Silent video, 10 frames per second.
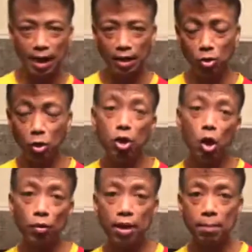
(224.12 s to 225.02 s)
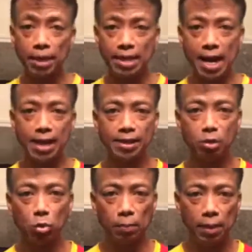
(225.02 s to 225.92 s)
I do know that my dialysis
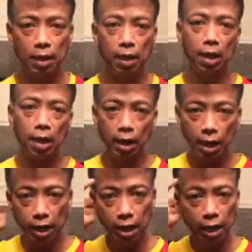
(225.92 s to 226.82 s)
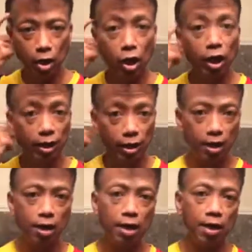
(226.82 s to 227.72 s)
will be
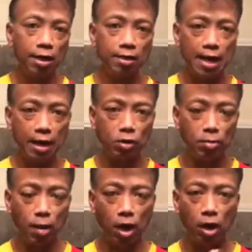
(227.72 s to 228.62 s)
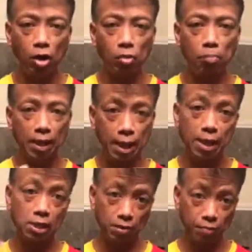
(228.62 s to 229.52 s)
earlier tomorrow
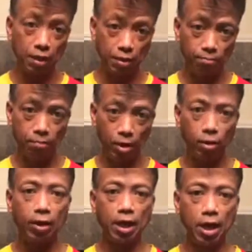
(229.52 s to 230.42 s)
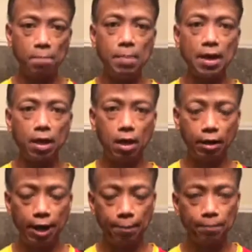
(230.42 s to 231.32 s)
because of the hurricane, the impending
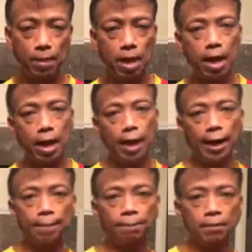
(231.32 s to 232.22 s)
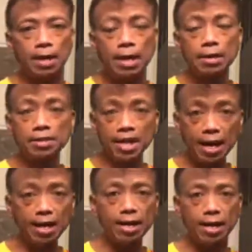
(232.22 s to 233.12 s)
hurricane.
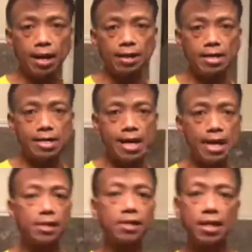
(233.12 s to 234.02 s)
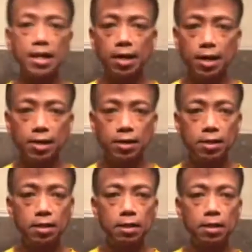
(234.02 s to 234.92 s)
Then the next E is